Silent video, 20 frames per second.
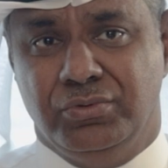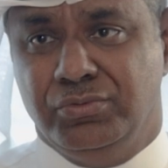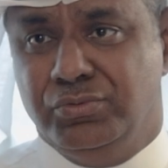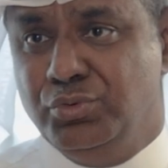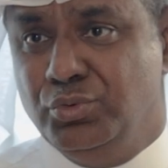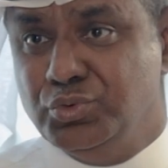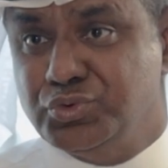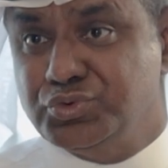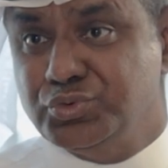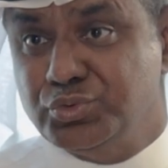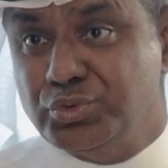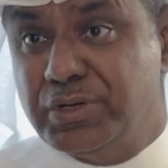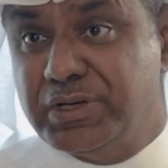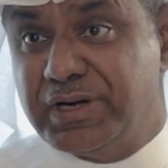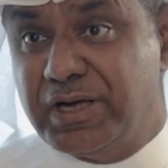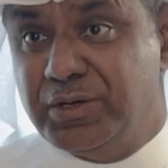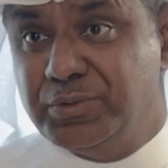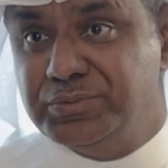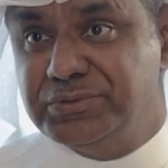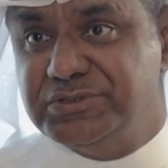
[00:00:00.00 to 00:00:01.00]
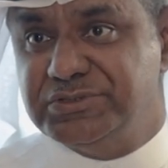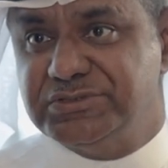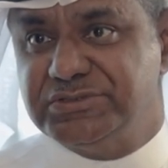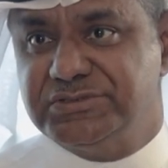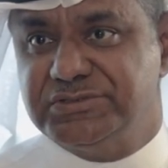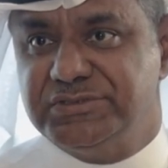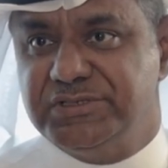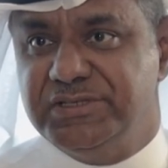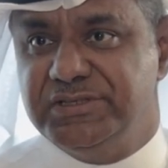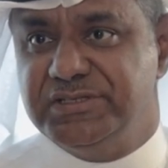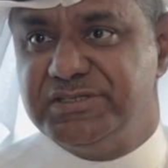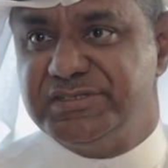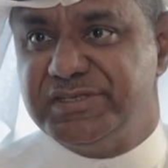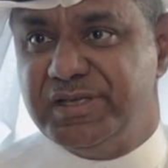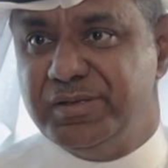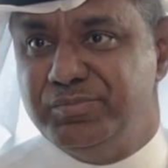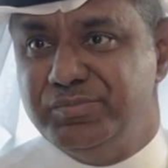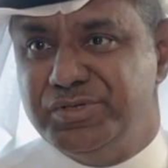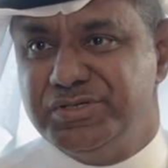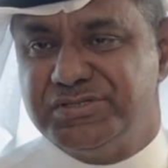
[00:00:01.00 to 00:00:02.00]
those who are around us in the
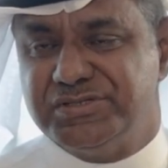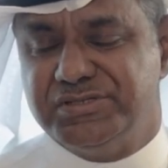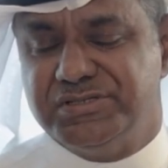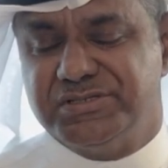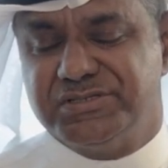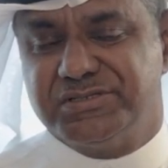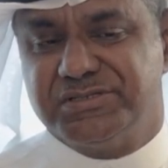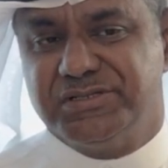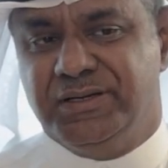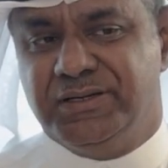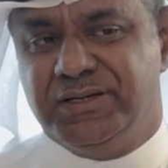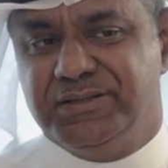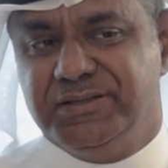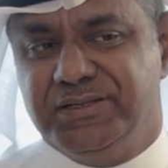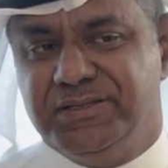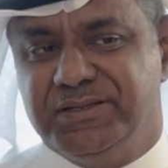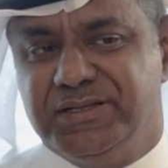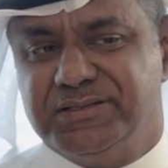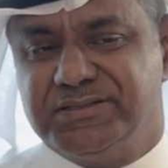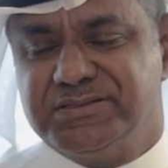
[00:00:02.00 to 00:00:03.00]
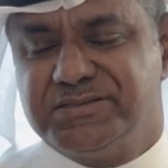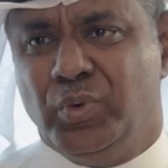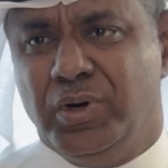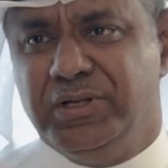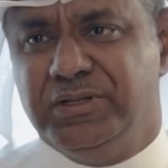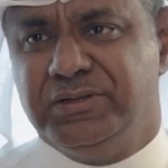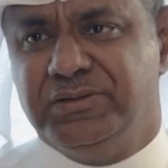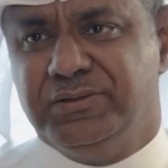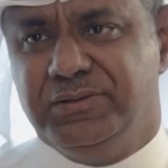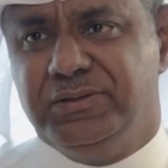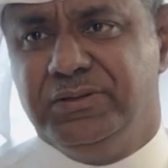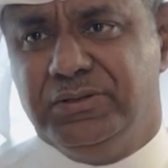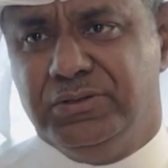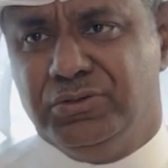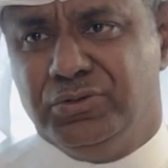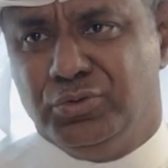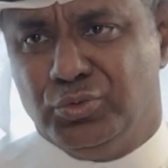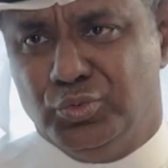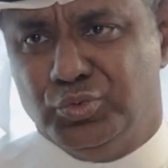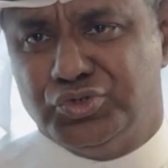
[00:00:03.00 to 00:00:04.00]
same business. And I think that's quite
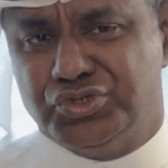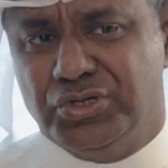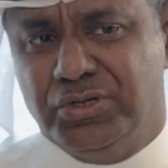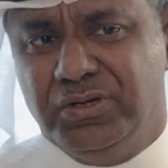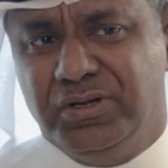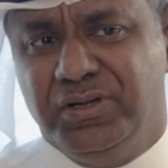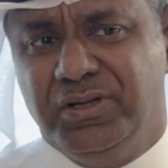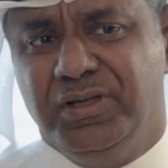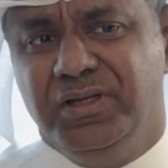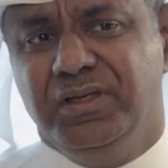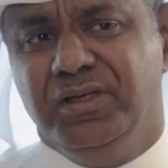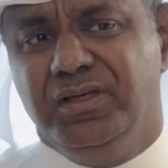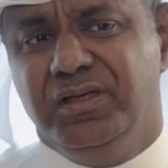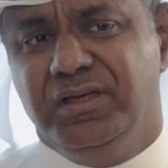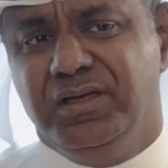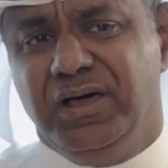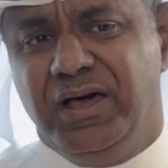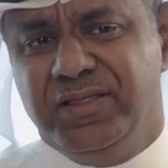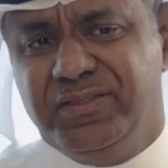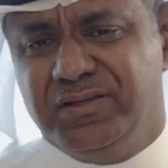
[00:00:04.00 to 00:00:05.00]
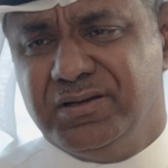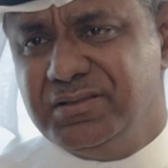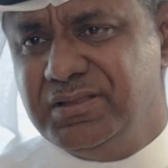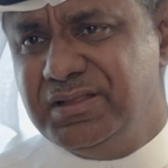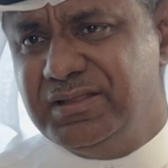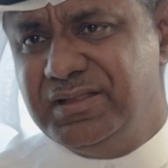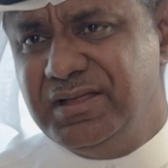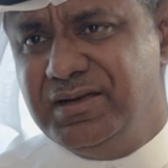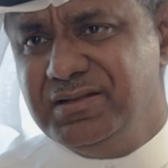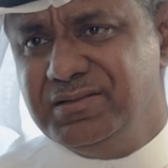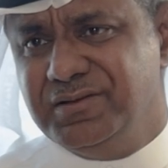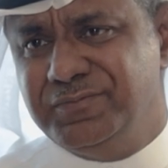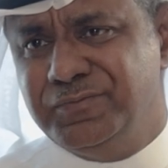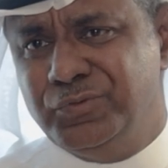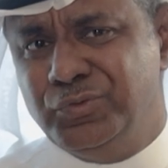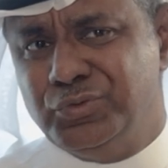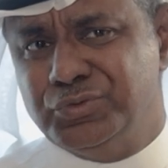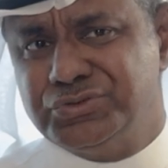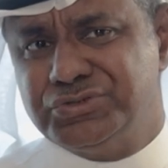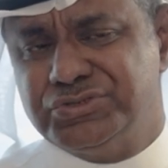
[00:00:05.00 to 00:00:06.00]
crucial. Other than that, of
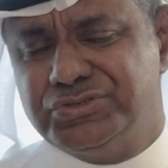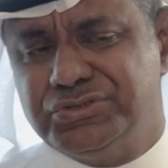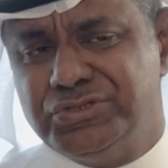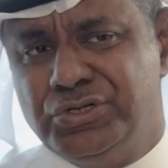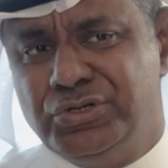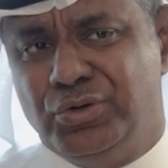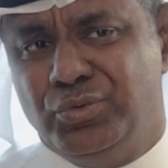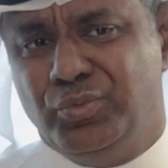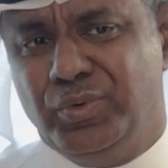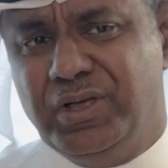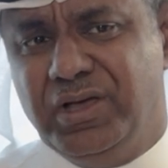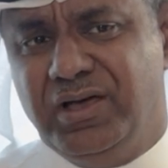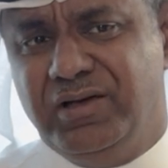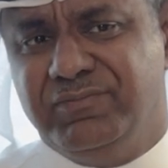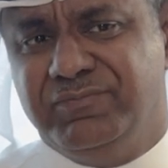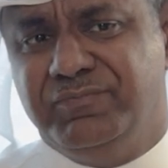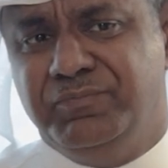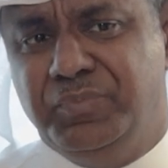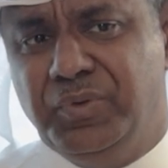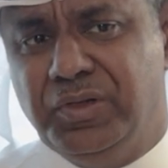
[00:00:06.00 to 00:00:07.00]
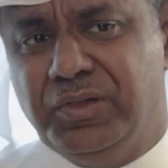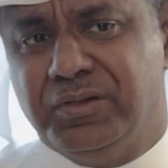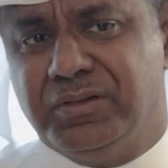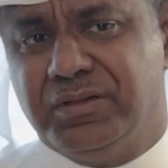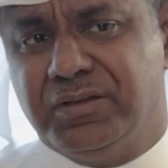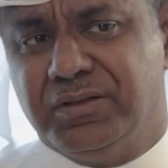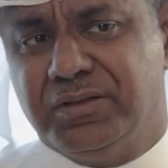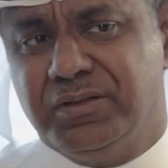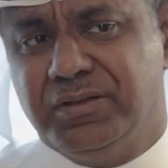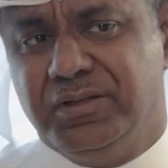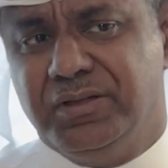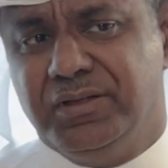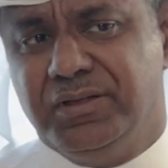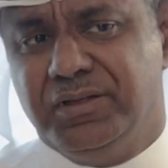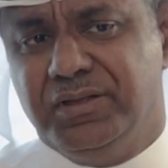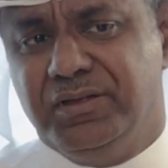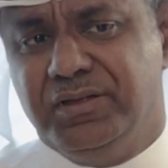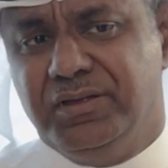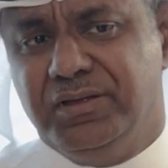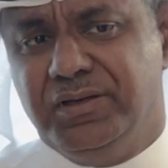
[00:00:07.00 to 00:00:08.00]
course, we have built
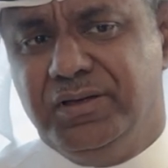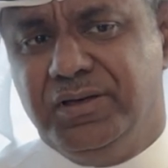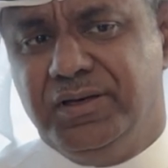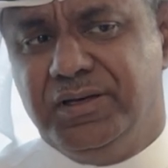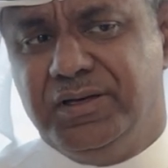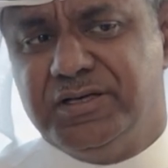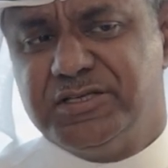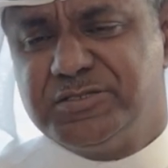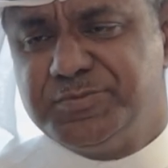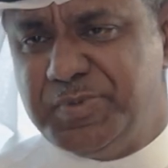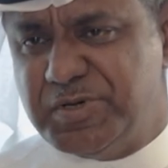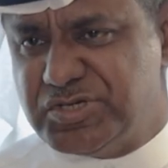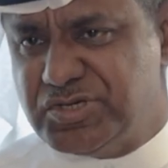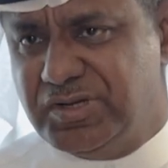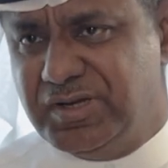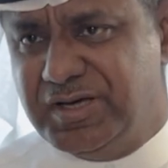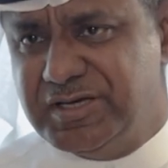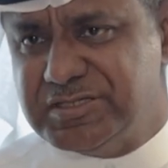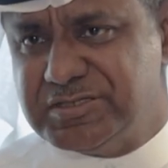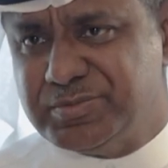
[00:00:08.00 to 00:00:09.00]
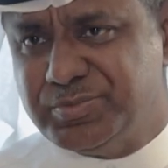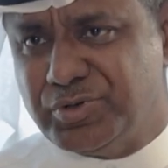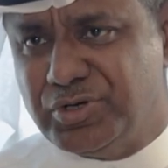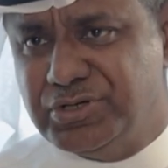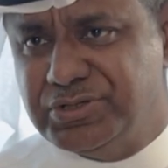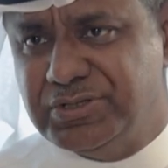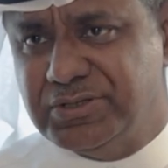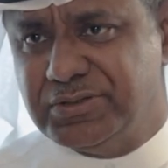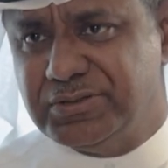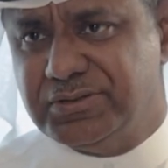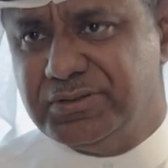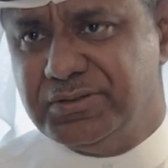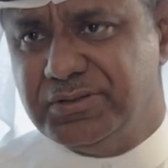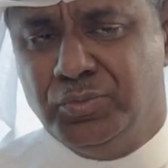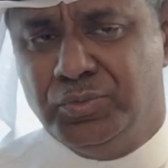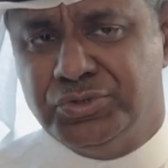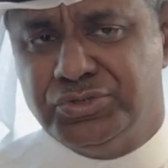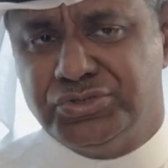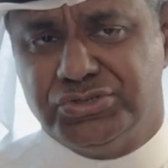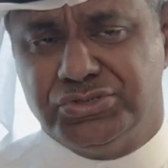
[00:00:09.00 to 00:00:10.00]
a specialized product,
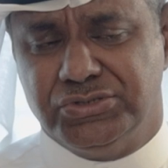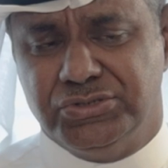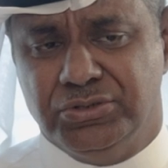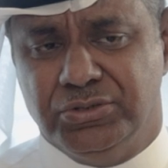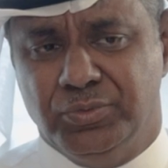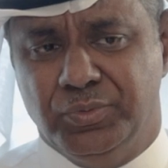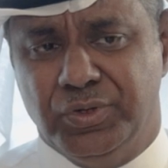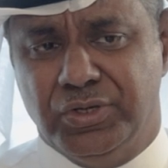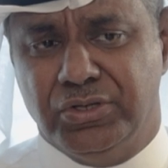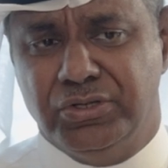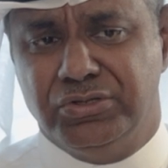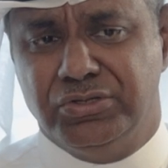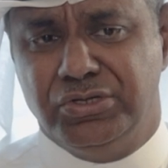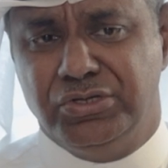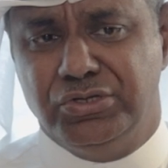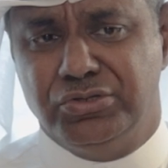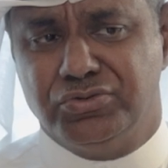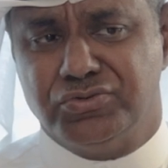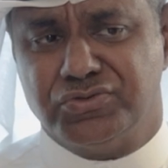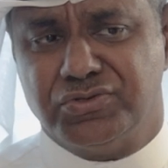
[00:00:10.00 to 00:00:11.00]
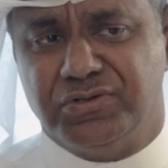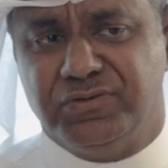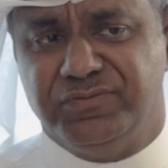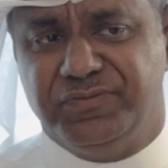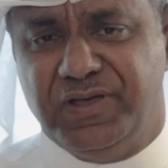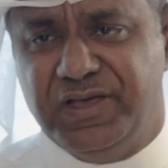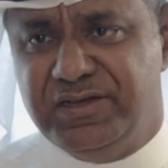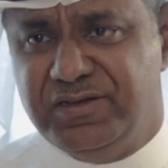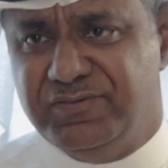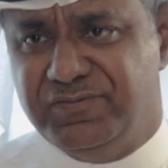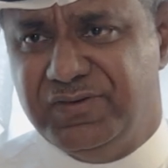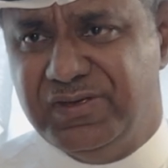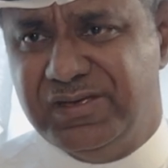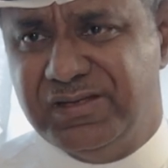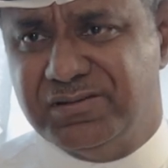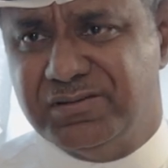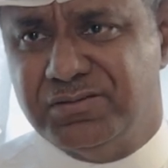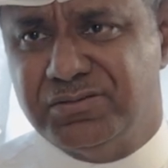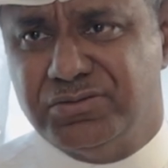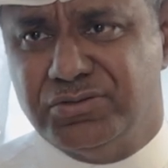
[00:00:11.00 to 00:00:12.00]
which we continue to sort of
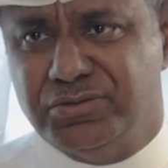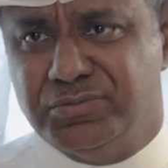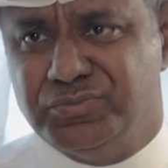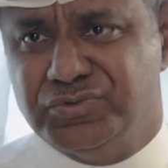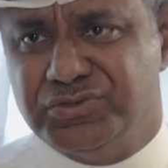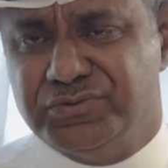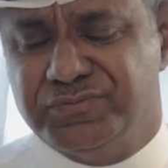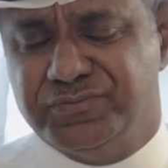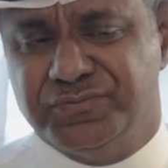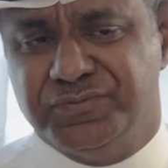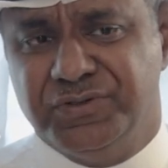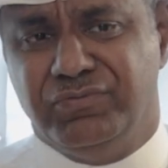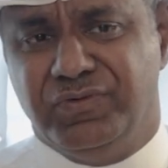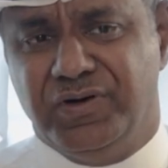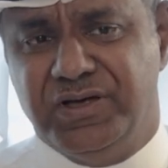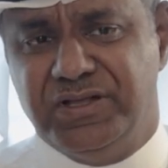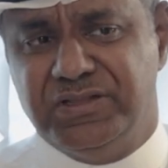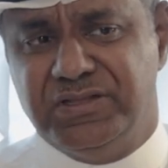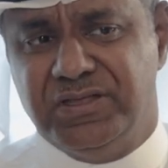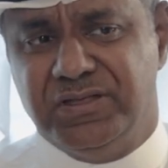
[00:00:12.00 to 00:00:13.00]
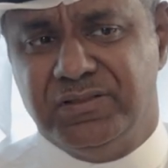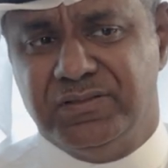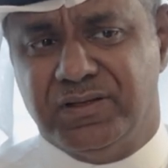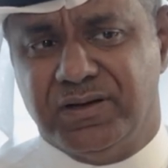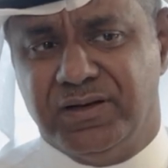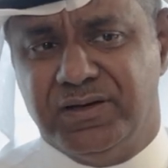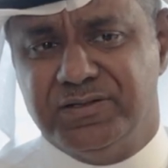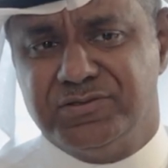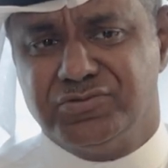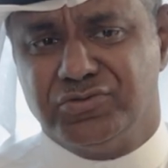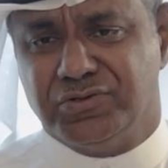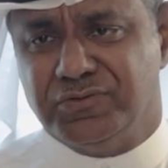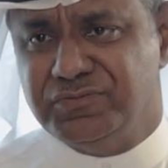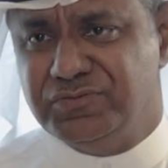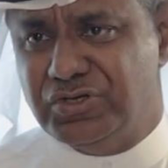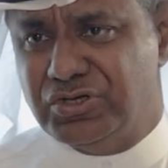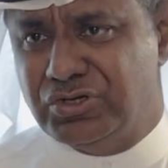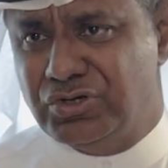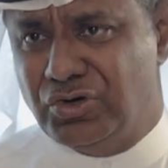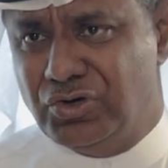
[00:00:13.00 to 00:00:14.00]
innovate in terms of finding the right sort of
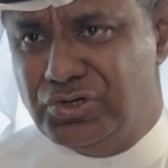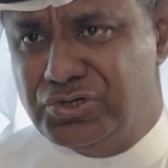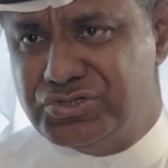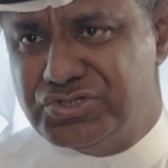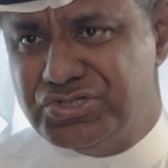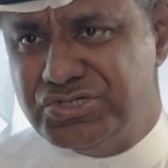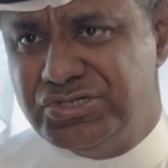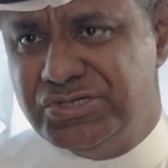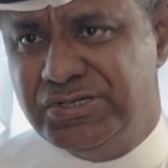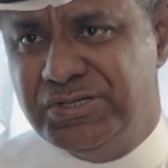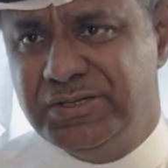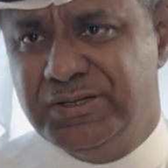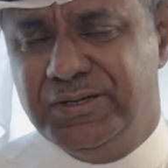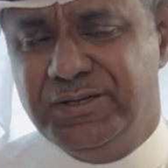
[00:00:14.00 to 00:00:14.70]
technology,